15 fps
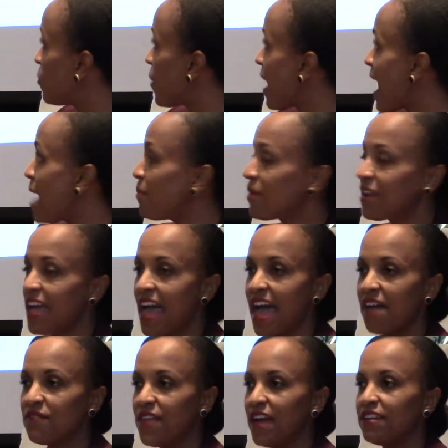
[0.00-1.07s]
happy to
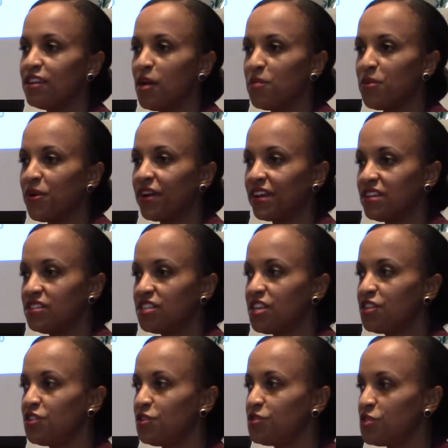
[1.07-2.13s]
have that number and
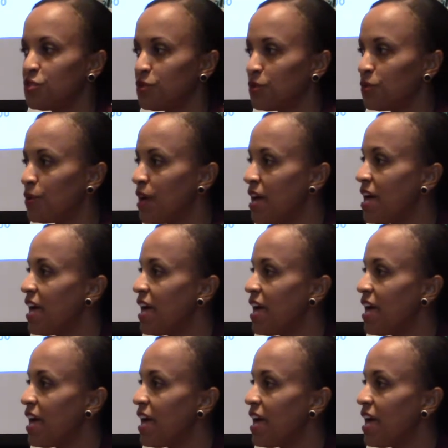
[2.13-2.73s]
continue to